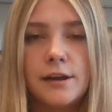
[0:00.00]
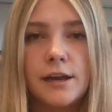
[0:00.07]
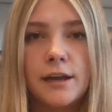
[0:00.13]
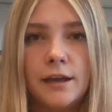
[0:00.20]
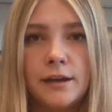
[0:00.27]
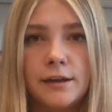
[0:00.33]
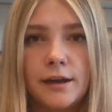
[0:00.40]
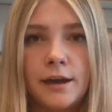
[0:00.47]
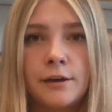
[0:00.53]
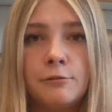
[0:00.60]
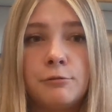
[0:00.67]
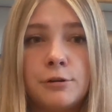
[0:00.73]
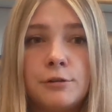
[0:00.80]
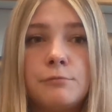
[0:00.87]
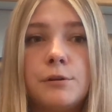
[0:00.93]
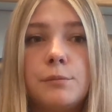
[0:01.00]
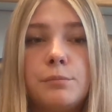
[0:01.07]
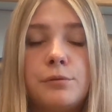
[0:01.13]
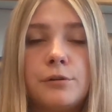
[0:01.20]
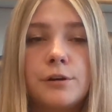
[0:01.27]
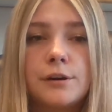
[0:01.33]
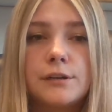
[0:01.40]
and I would
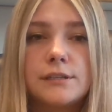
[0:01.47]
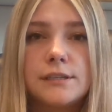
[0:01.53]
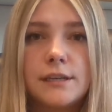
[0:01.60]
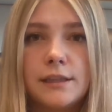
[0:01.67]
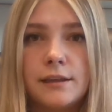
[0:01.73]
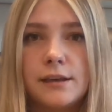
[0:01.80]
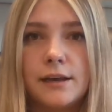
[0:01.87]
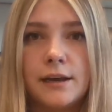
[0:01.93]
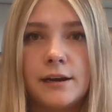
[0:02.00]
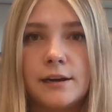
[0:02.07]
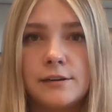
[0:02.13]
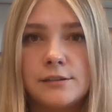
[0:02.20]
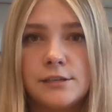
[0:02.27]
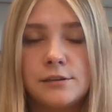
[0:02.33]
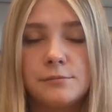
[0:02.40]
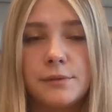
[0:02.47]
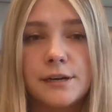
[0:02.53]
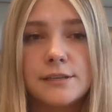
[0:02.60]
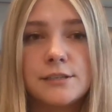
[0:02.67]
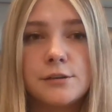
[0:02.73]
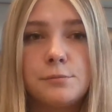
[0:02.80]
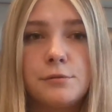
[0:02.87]
report the error to
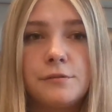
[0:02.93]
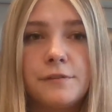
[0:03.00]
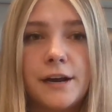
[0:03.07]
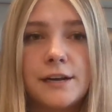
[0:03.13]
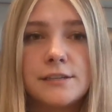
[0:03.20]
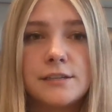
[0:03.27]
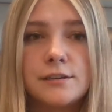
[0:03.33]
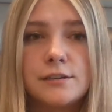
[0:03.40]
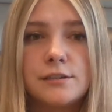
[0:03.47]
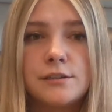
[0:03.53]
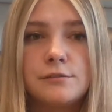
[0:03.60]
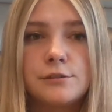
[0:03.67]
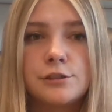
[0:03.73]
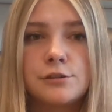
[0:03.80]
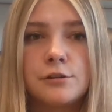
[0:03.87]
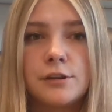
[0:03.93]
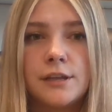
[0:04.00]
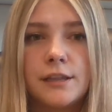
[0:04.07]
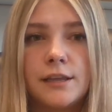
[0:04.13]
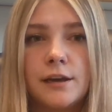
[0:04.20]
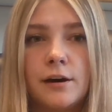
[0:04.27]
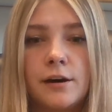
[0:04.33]
my supervisor to ensure
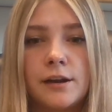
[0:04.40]
that the